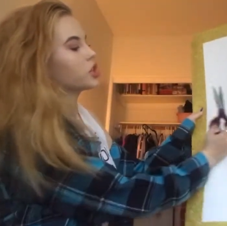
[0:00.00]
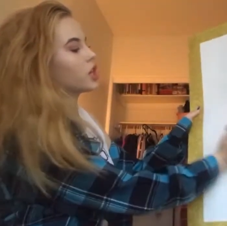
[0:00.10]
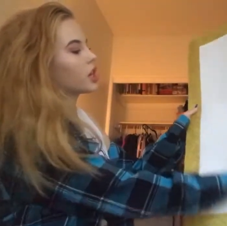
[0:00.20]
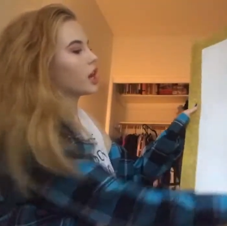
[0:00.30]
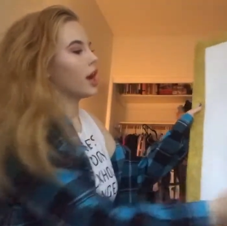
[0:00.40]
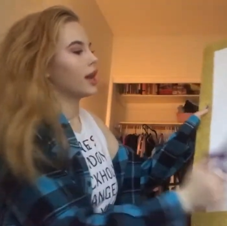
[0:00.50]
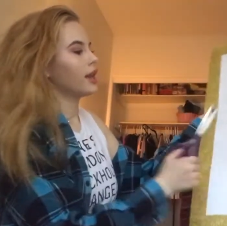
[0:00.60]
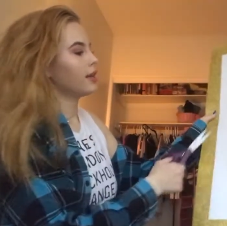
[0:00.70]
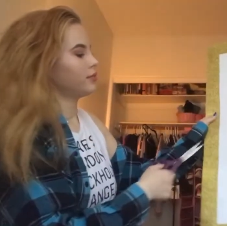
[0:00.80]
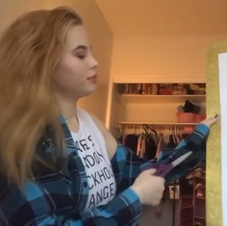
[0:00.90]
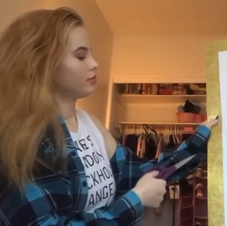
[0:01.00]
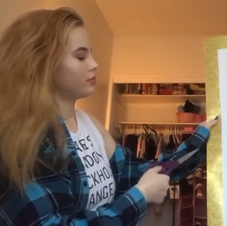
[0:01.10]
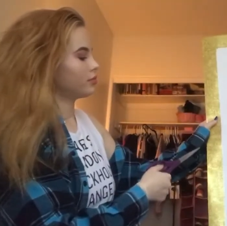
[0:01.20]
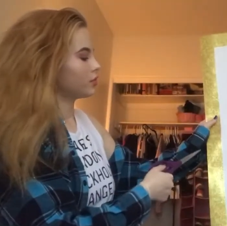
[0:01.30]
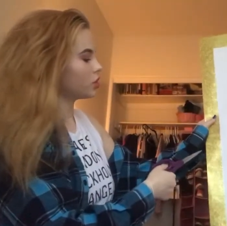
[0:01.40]
gonna cut it.
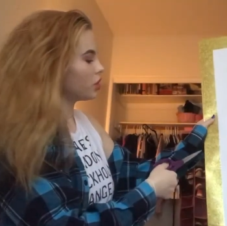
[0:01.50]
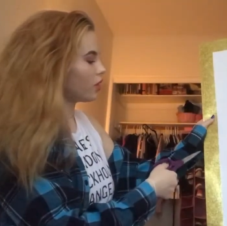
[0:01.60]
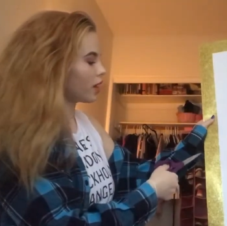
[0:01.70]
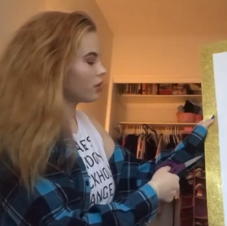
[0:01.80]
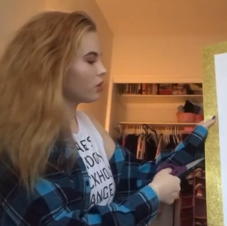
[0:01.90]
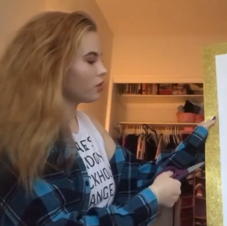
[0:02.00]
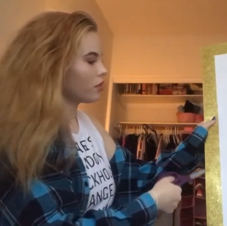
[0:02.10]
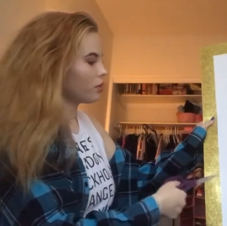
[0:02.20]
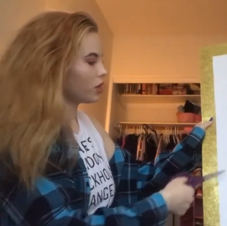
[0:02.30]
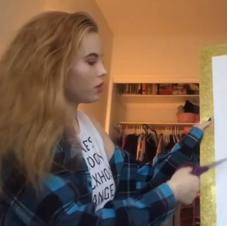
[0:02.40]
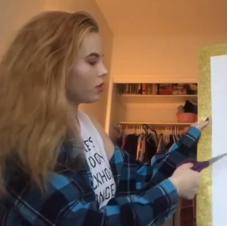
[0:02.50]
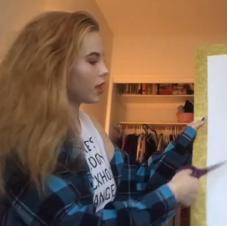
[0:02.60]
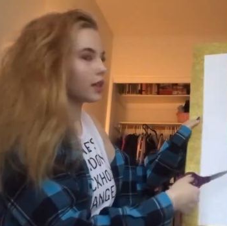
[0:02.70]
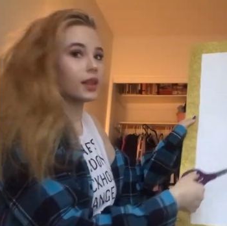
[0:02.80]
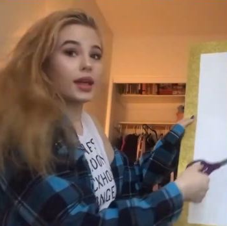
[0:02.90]
So I don't know if I'm gonna go
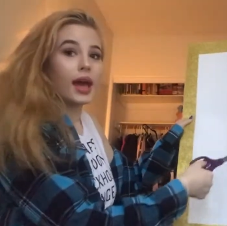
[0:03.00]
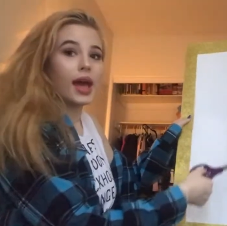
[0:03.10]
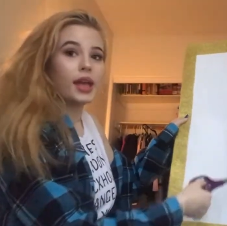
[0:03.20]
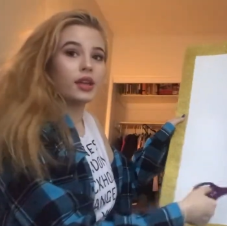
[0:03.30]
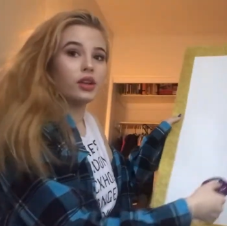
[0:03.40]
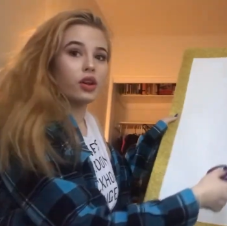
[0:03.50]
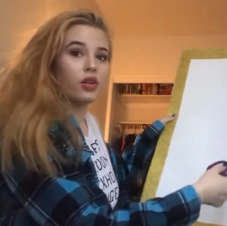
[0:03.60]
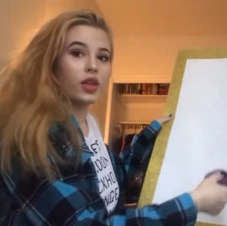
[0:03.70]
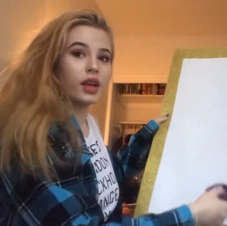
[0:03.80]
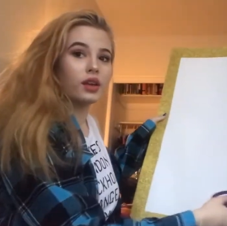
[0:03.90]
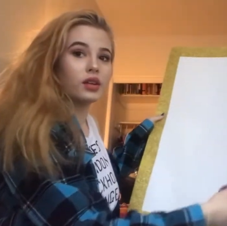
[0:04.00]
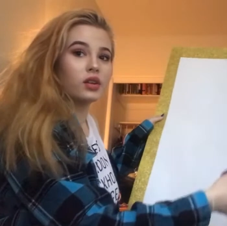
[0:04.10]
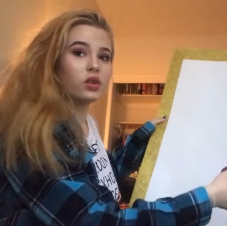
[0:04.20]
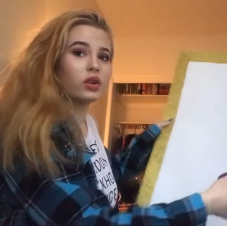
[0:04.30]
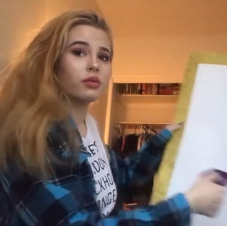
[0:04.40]
like that, you know, like,
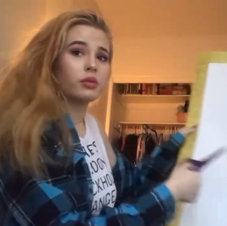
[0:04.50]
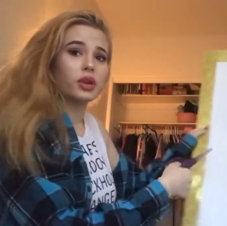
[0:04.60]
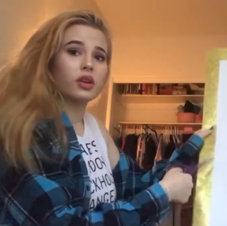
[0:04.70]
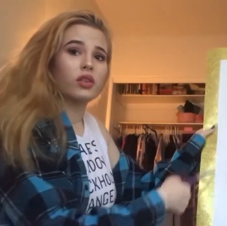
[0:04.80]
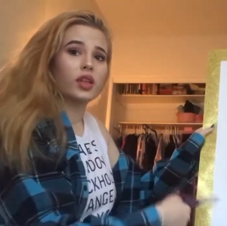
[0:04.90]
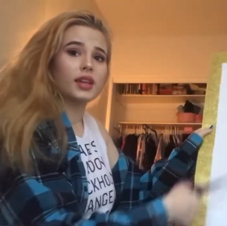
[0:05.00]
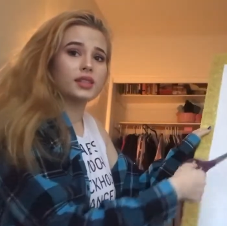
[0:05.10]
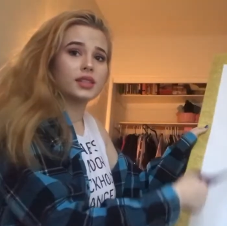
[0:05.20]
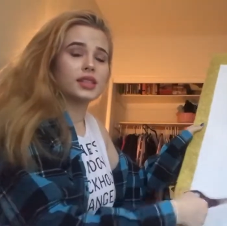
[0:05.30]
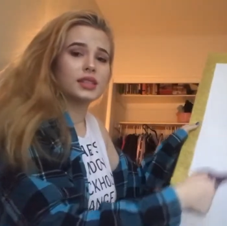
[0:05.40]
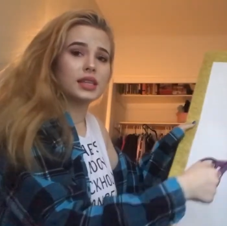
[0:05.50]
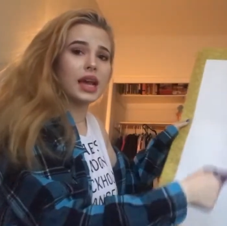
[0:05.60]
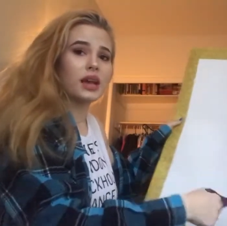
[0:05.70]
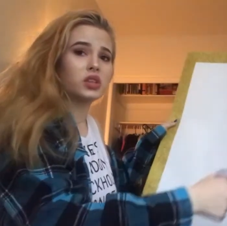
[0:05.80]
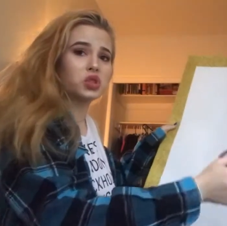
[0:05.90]
or if I'm gonna go like
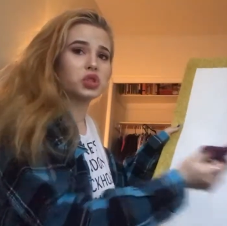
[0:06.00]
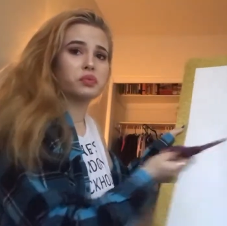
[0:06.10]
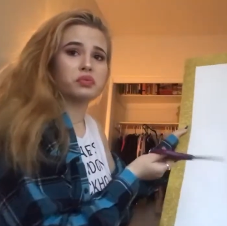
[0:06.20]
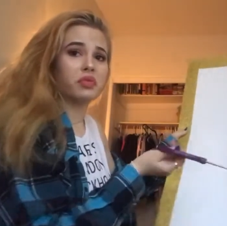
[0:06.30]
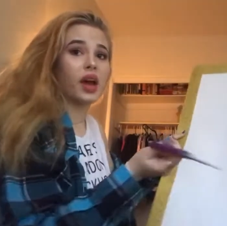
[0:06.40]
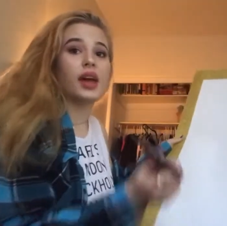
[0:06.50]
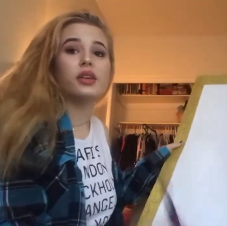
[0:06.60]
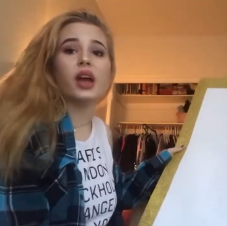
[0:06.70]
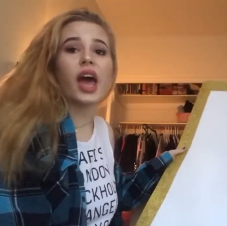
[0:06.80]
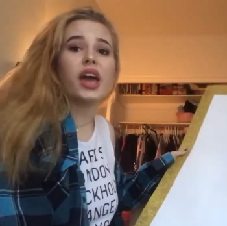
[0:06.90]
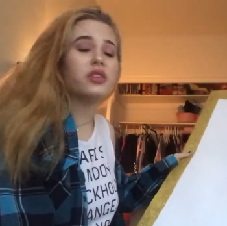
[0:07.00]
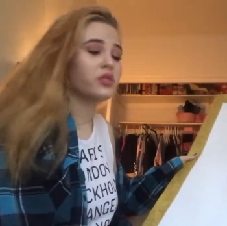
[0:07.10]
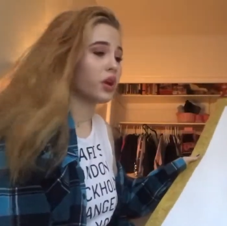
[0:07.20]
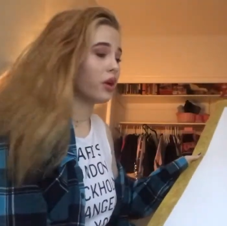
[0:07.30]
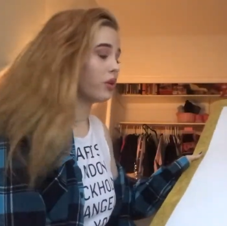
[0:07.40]
zigzags, or I don't
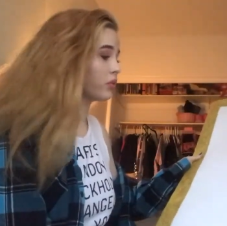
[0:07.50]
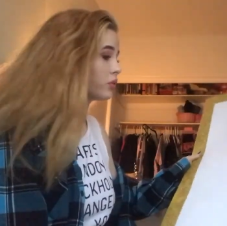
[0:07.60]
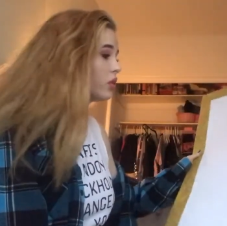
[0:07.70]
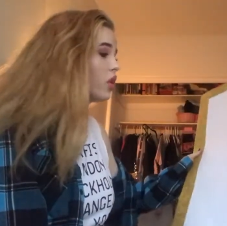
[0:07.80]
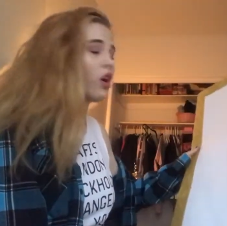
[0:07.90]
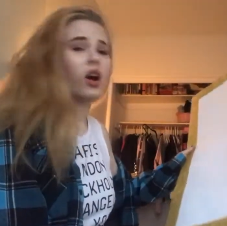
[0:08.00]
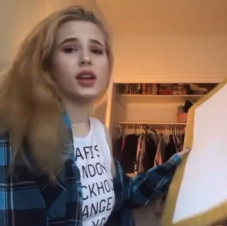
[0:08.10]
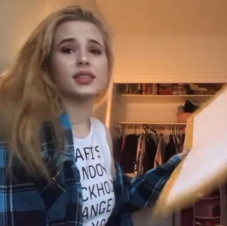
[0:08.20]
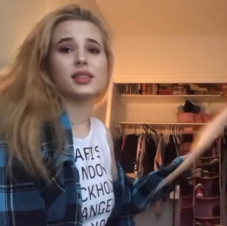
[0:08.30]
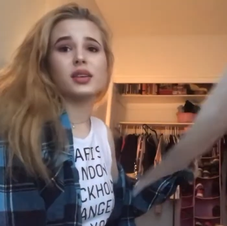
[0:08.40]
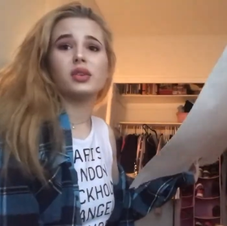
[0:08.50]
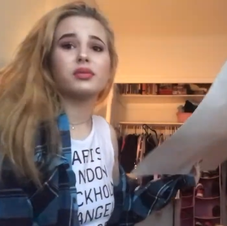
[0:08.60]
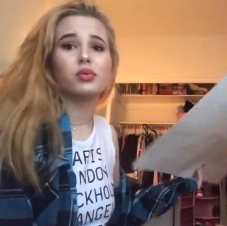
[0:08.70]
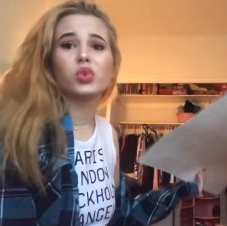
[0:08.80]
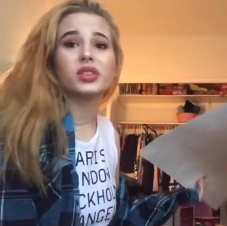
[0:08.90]
know, honestly,
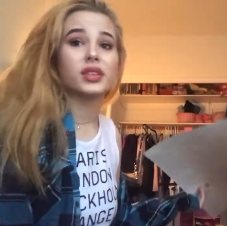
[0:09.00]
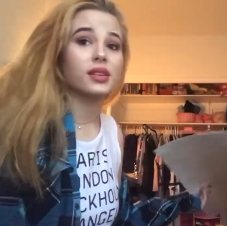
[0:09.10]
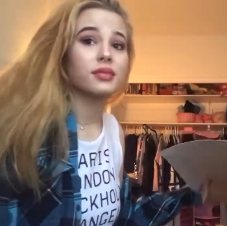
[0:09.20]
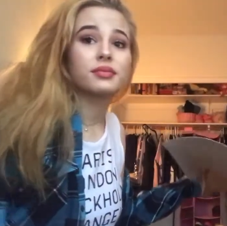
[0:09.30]
we'll see.